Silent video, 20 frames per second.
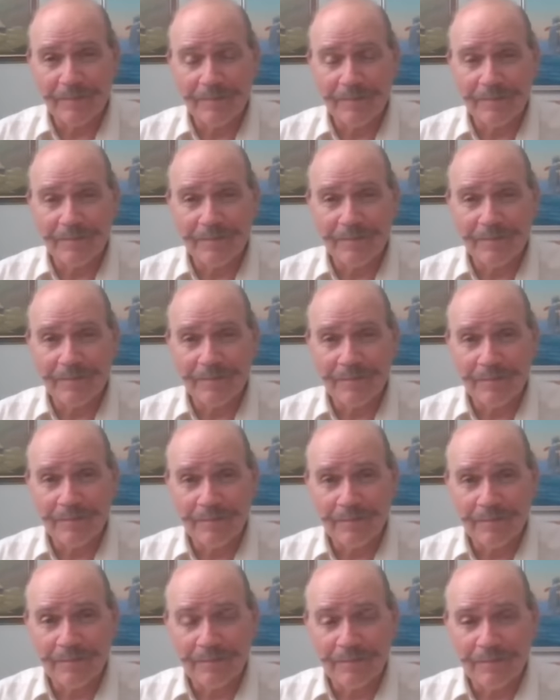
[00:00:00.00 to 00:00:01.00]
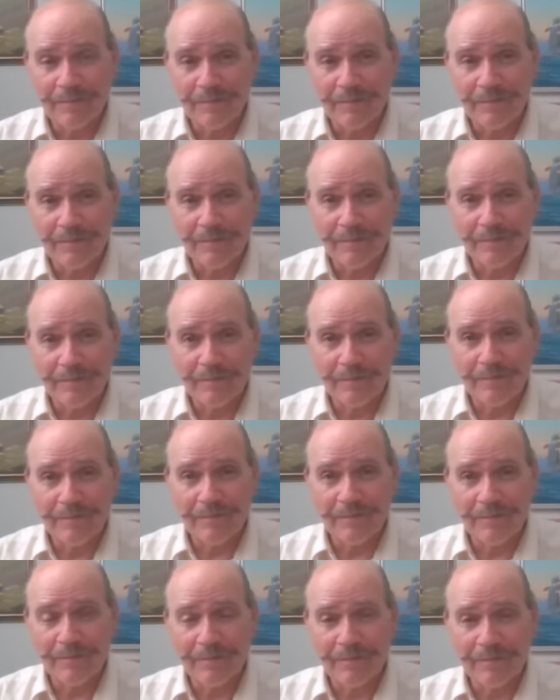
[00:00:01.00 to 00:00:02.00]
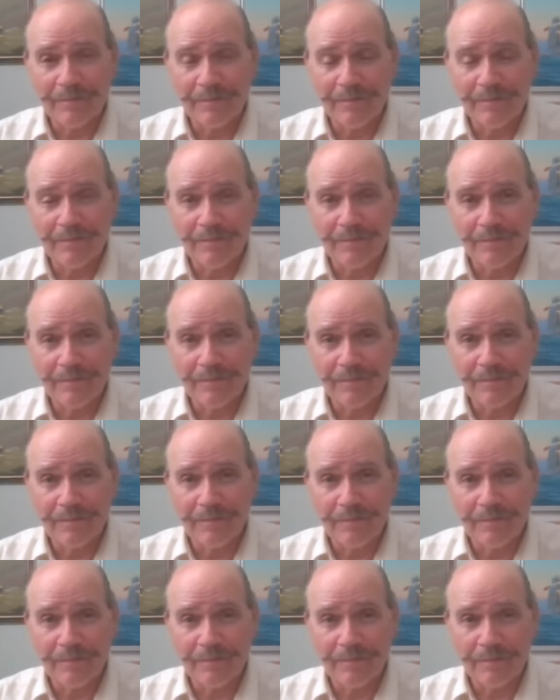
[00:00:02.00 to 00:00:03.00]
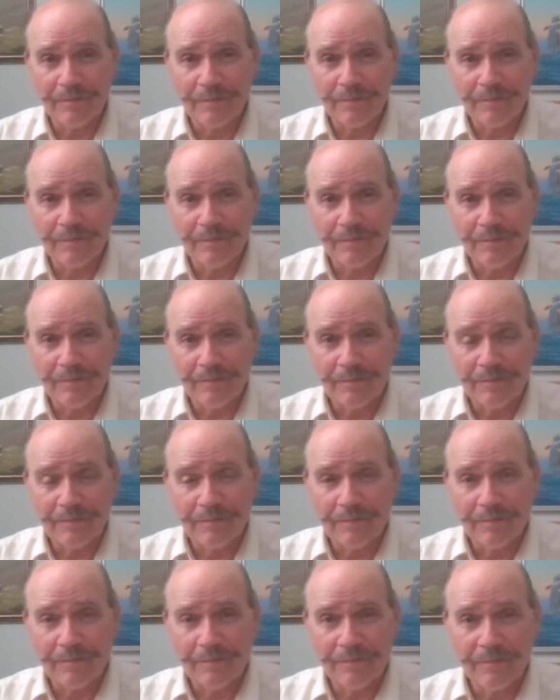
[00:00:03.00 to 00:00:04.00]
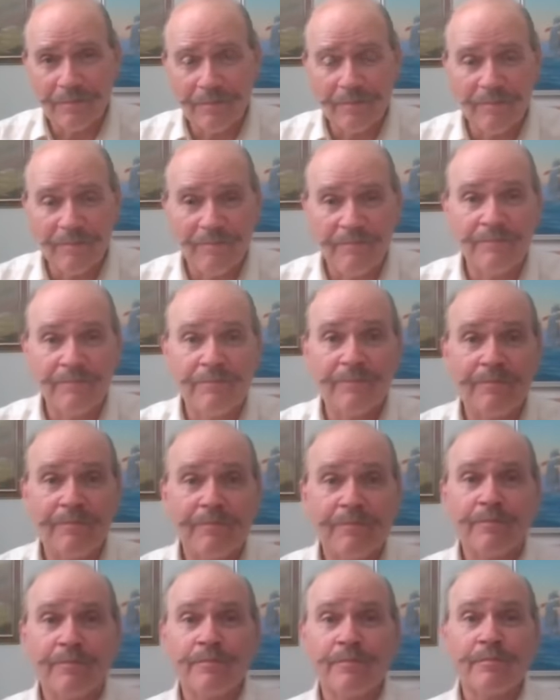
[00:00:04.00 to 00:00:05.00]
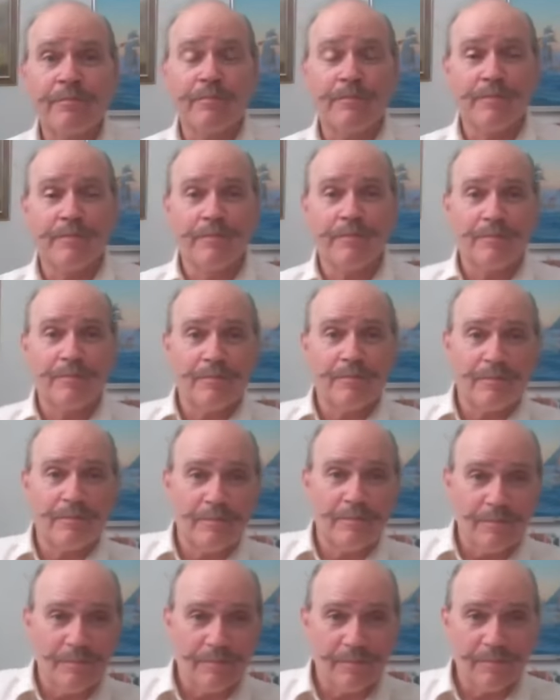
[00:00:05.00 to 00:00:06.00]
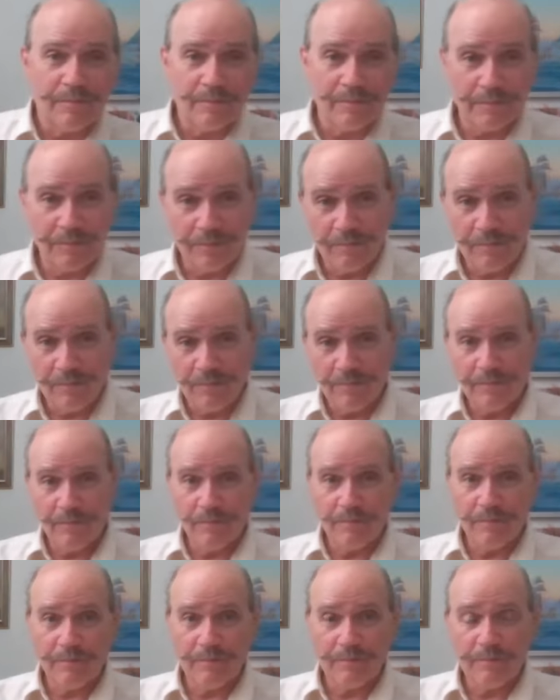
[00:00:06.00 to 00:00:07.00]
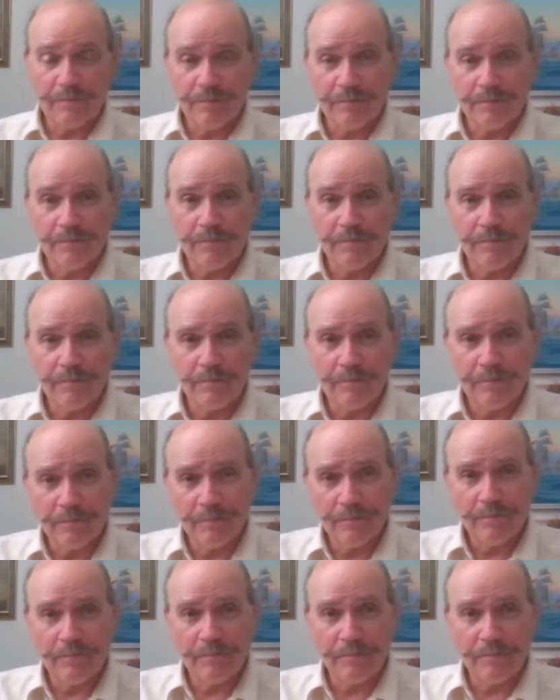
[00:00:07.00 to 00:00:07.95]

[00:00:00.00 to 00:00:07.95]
(silent)